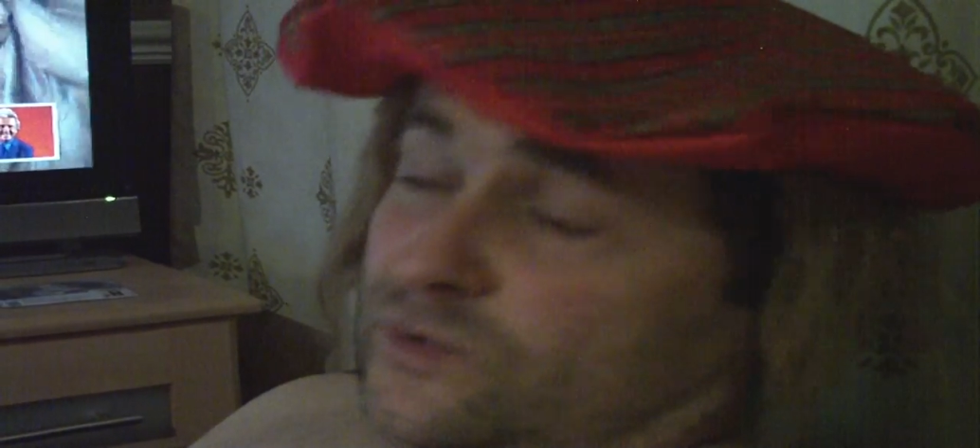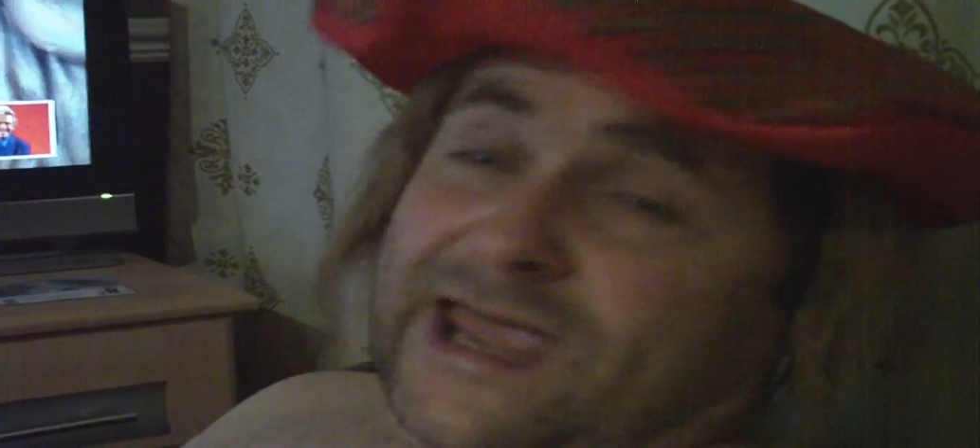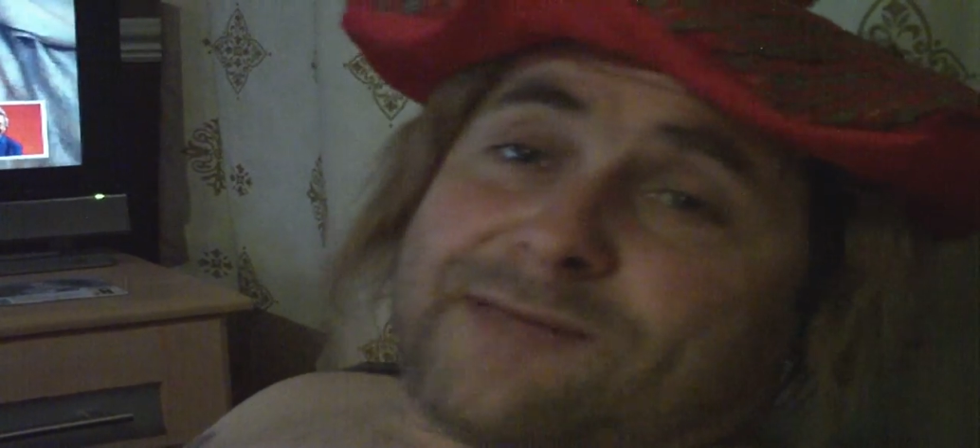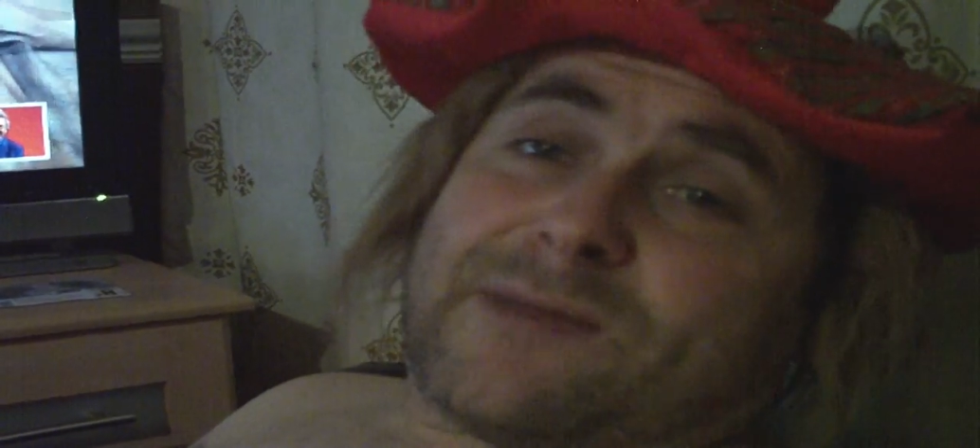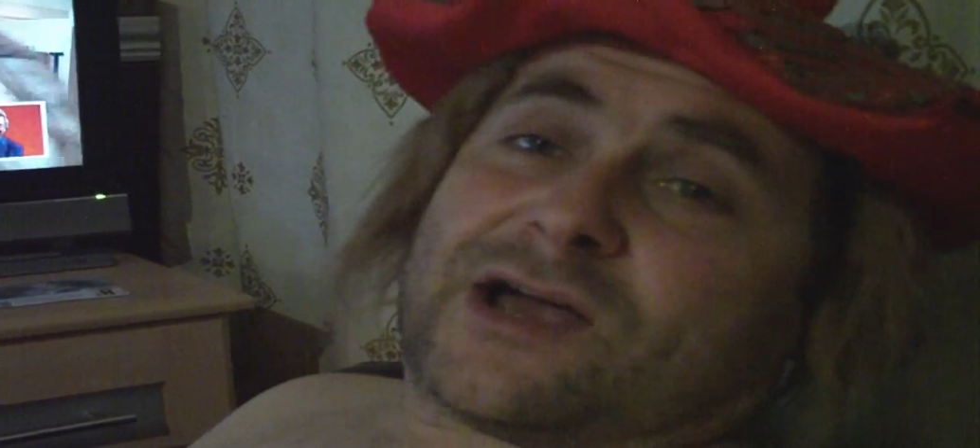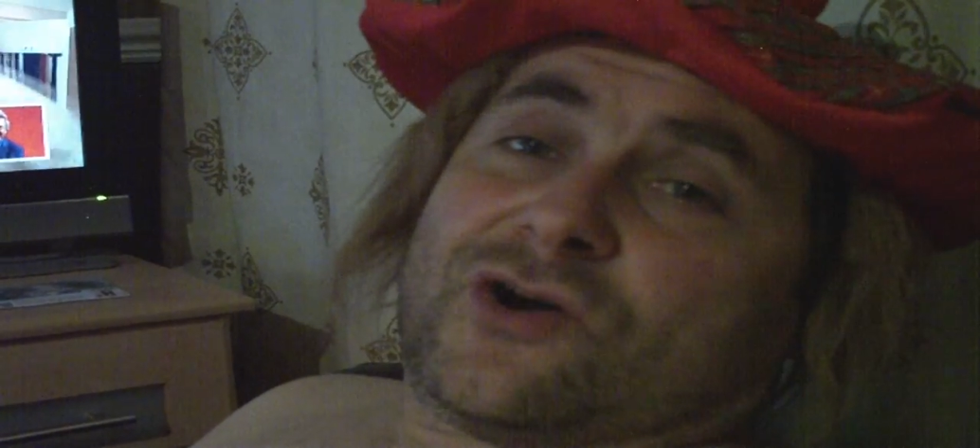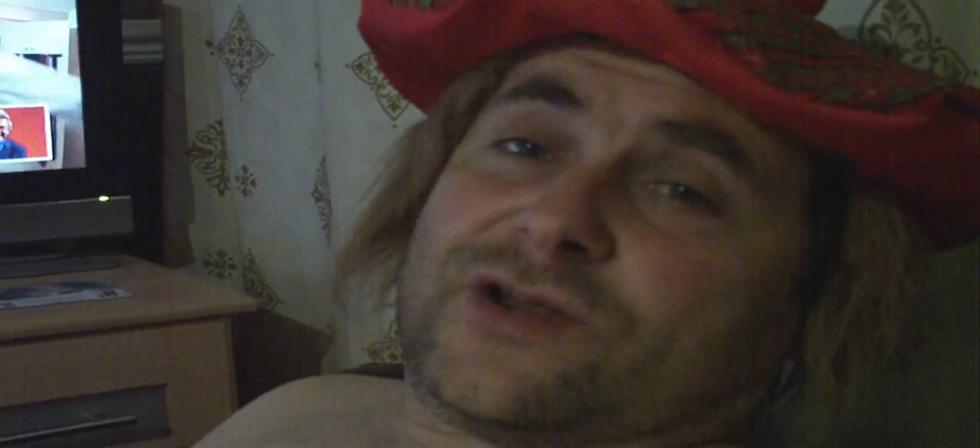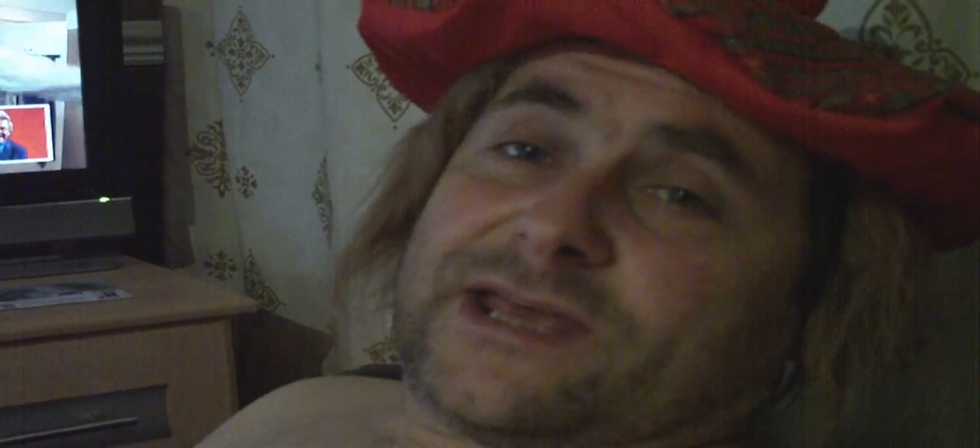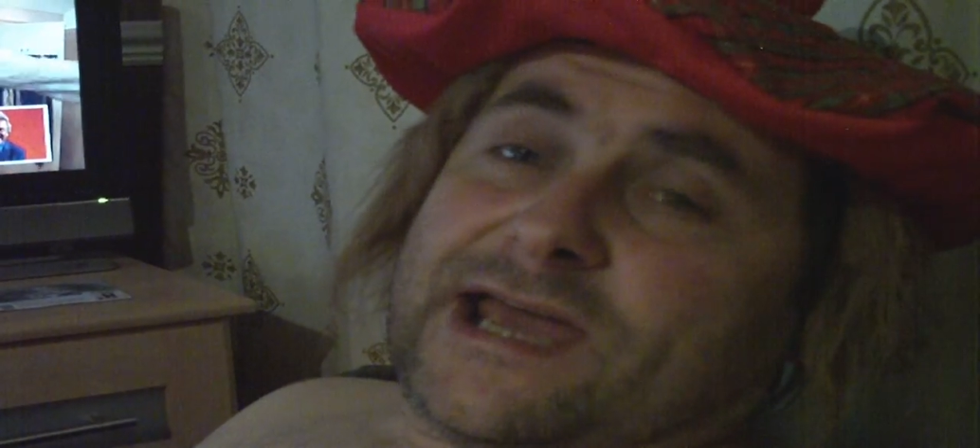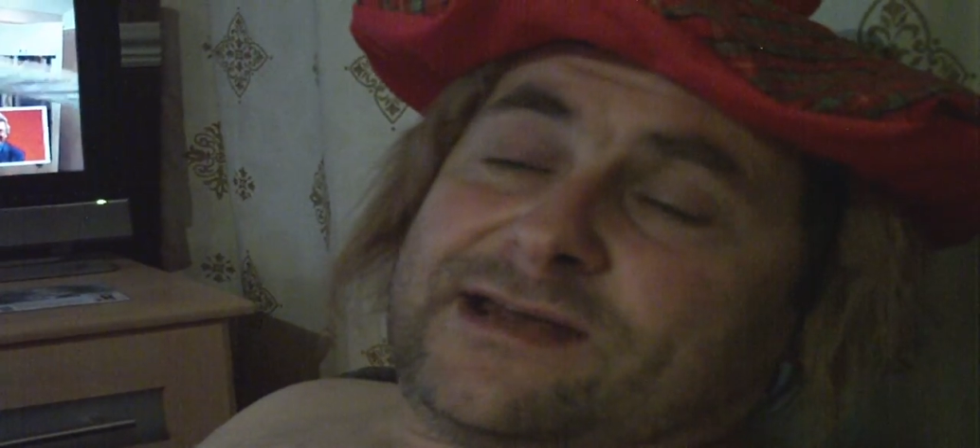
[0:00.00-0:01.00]
came back
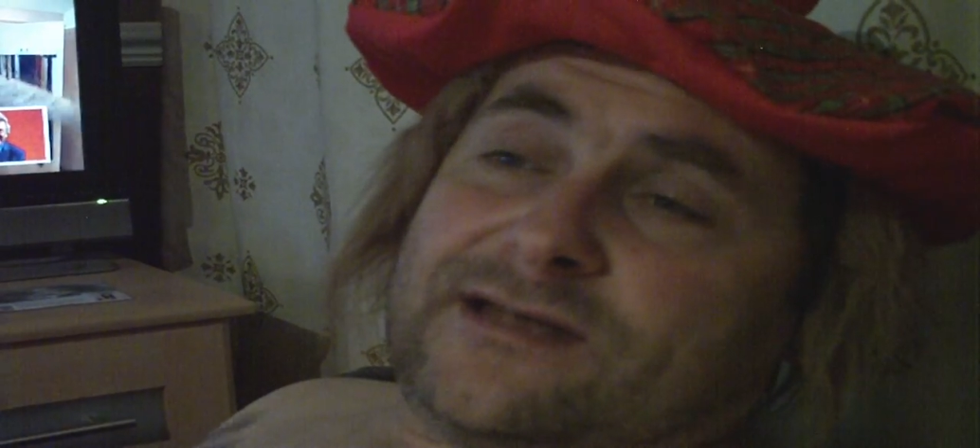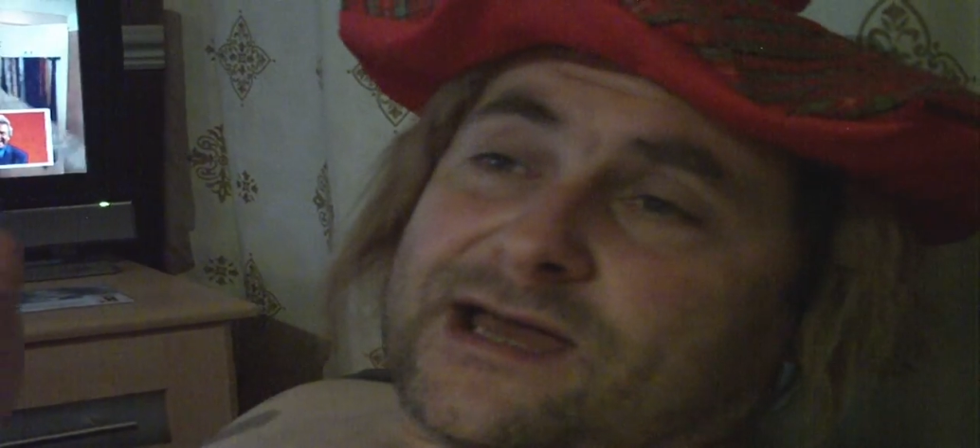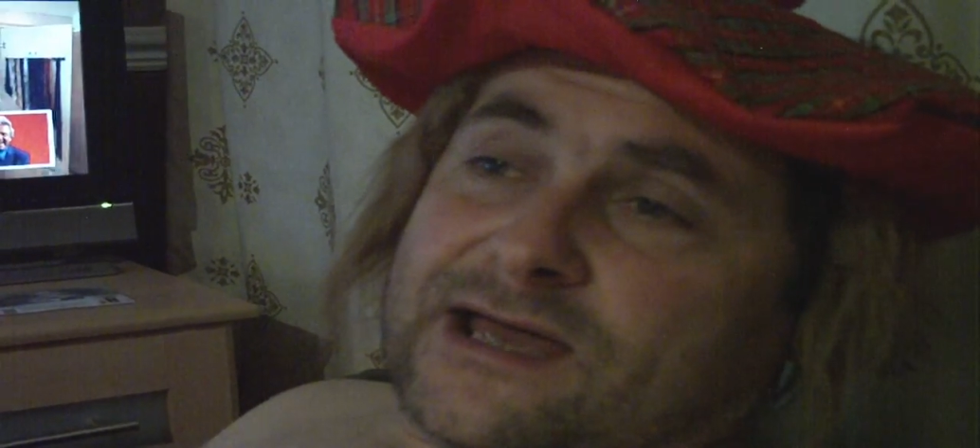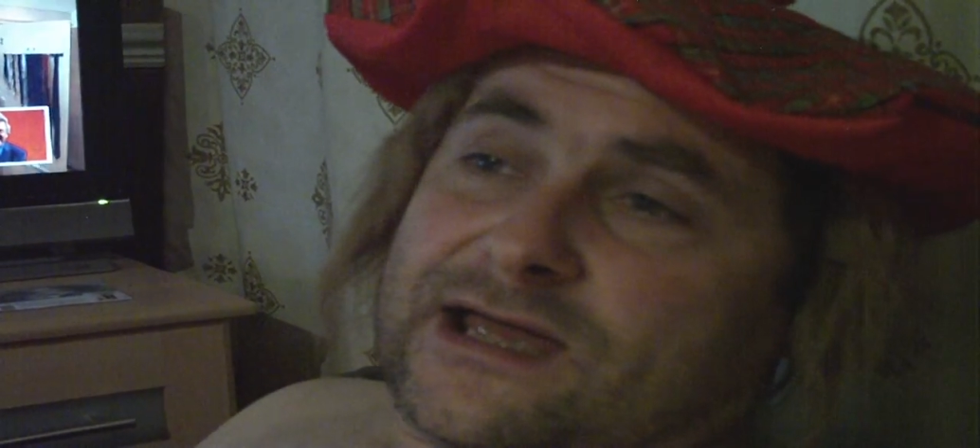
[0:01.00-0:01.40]
on again,